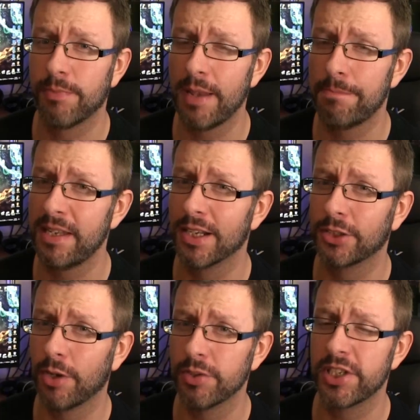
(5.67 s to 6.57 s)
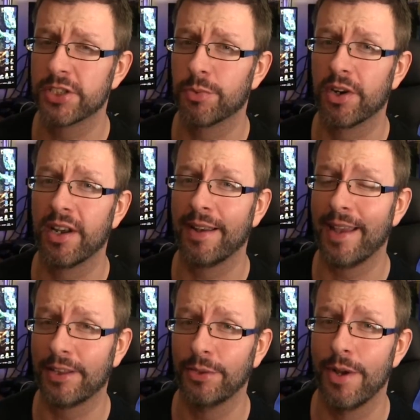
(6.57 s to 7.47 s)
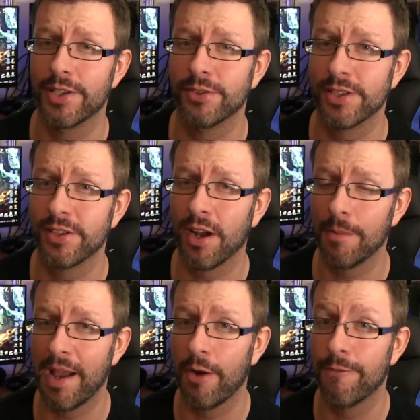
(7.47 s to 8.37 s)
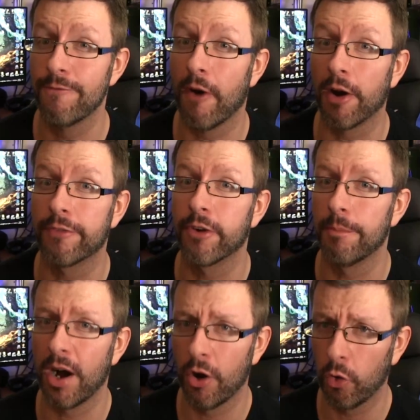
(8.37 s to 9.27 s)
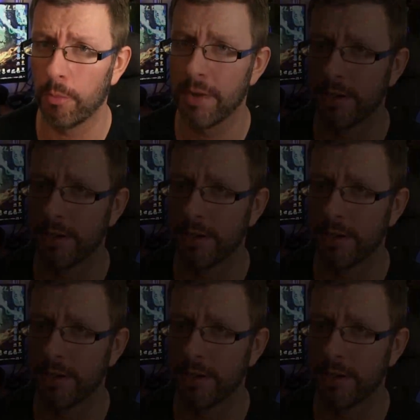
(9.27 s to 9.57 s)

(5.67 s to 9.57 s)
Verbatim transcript: might be the closest we're gonna get to it. So let's talk about Far From Home.